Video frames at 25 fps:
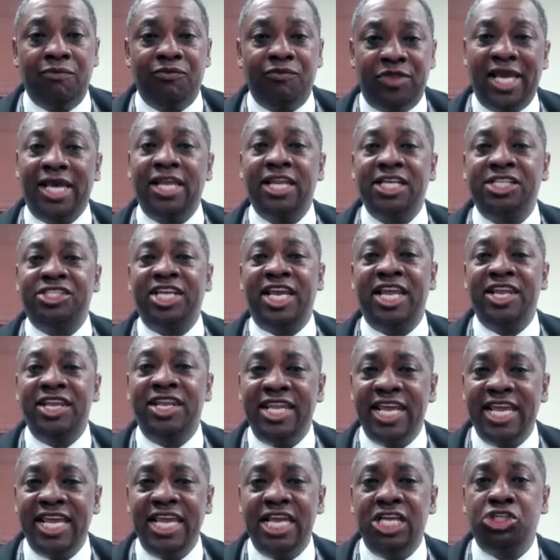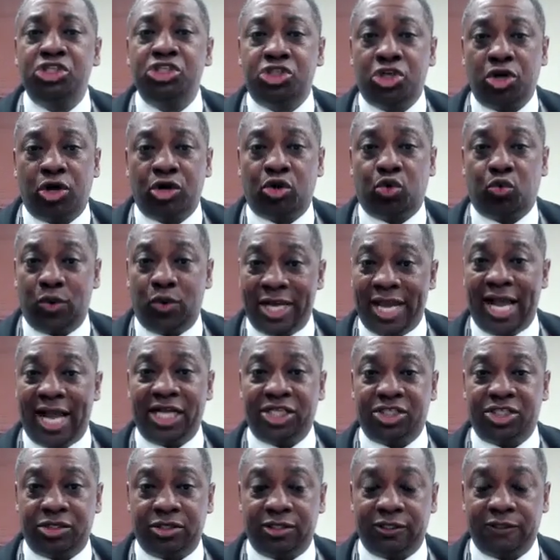That is a knee-jerk
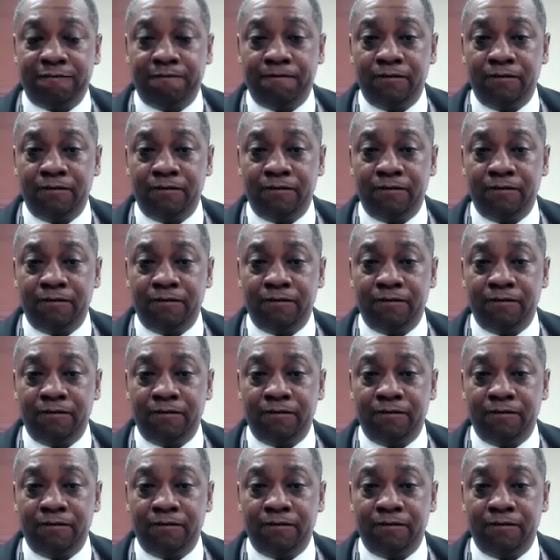reactor.